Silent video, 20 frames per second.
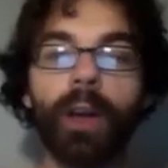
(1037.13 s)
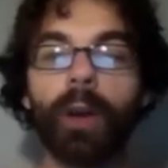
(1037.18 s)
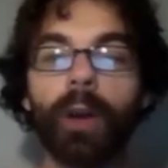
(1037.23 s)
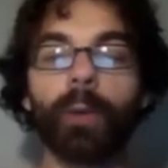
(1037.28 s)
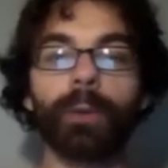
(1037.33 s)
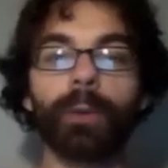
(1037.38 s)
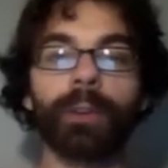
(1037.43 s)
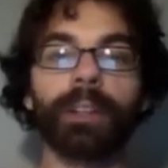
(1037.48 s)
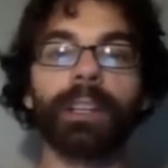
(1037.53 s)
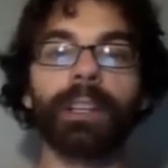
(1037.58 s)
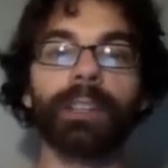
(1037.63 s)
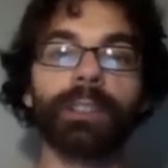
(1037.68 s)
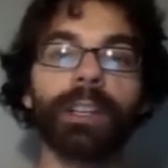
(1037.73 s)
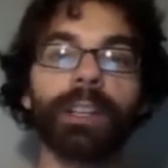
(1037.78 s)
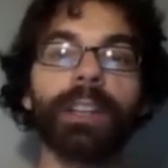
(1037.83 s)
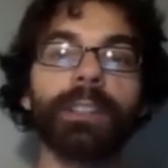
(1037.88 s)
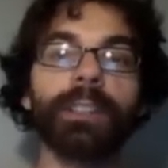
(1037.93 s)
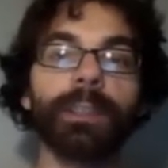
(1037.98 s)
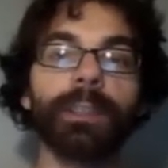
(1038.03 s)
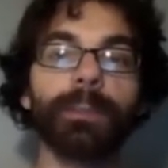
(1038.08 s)
or you're going to
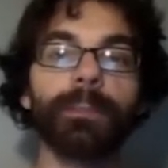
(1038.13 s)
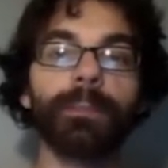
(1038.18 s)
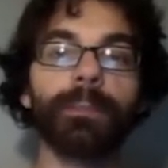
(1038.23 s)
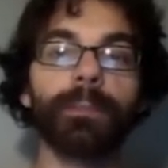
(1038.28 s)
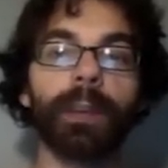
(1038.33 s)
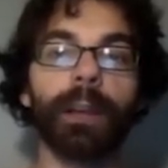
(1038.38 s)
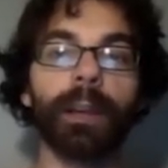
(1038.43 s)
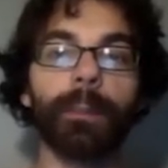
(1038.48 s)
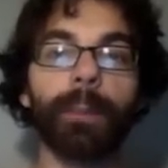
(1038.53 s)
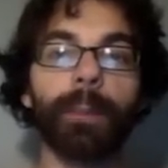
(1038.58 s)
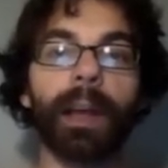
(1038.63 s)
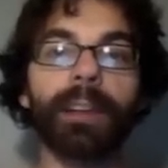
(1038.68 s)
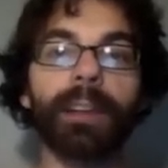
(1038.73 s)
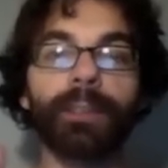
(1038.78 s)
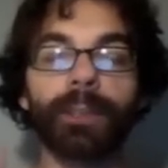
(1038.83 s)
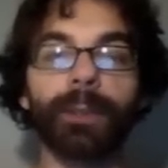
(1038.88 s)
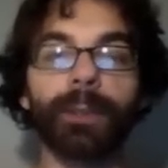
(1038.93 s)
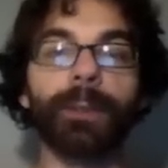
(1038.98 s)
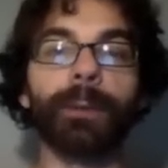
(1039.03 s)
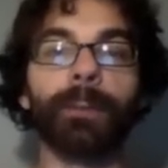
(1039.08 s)
change it by 2.